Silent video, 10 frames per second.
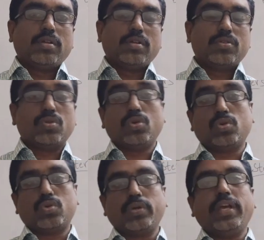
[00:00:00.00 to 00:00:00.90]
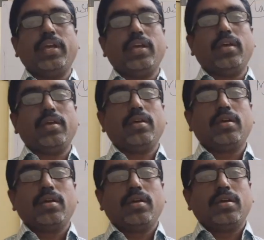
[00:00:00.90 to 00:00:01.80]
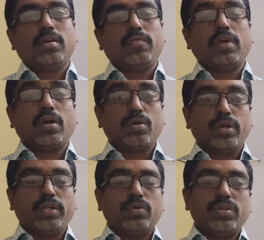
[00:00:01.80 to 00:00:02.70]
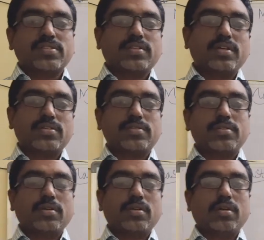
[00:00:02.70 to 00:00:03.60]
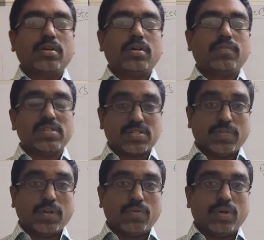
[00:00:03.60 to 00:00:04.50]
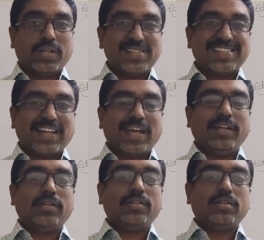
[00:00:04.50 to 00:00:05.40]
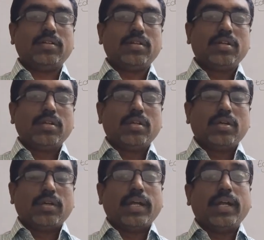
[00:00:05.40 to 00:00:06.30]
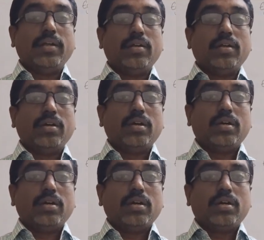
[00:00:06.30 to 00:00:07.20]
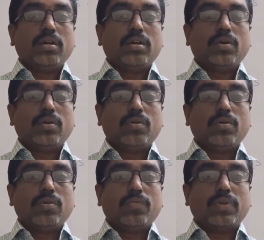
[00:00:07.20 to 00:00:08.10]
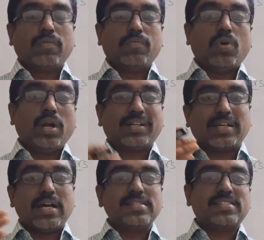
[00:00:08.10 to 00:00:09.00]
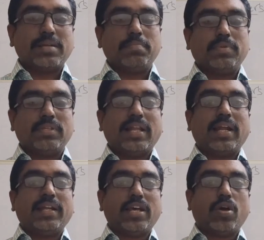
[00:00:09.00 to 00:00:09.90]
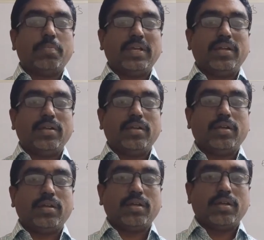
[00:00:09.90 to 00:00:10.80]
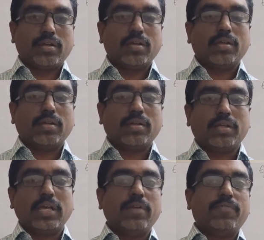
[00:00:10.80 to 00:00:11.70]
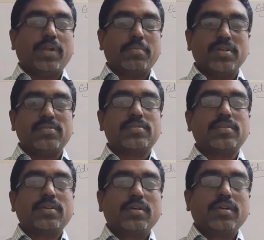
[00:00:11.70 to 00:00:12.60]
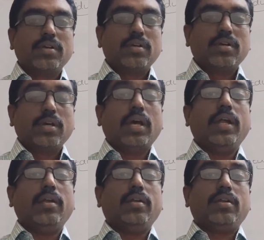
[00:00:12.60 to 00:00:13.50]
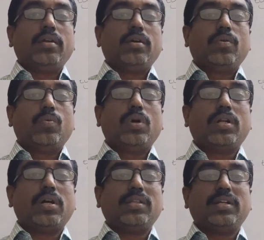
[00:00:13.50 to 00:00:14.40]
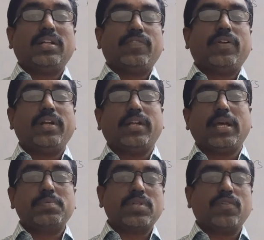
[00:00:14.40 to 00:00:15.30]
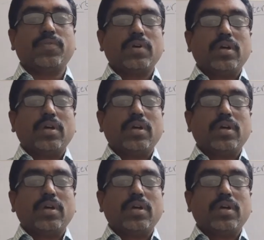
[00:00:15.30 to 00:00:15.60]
So today we are going to discuss first of all what is light and from what concept the light have been came from us and what are the different types of